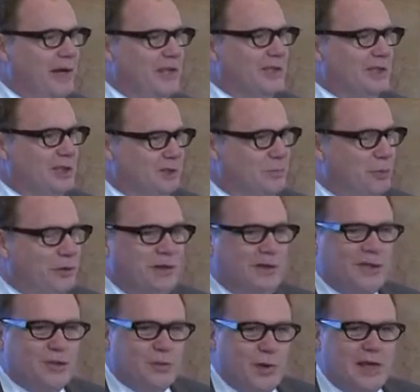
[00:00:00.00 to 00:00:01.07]
let's just put it
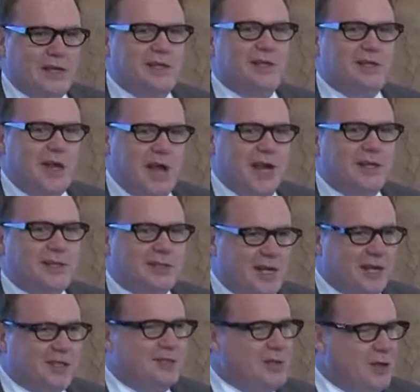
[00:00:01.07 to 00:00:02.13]
this way, science
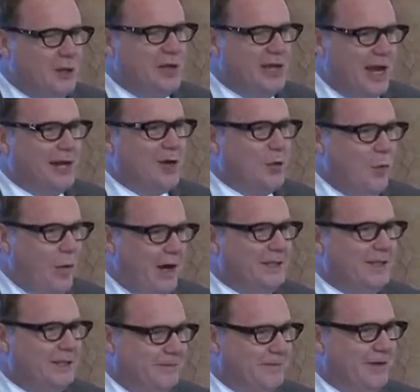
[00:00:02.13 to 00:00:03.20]
has not yet
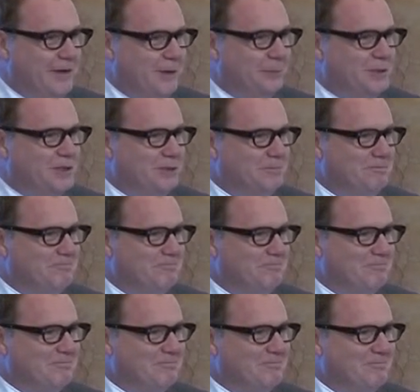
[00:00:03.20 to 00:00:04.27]
quite developed.
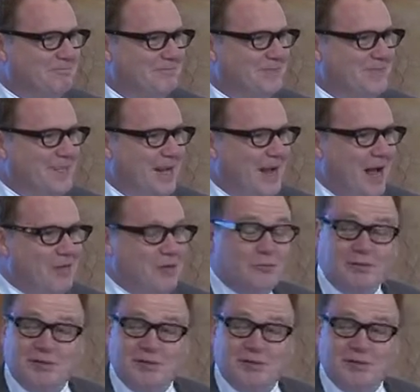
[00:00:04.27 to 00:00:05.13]
And the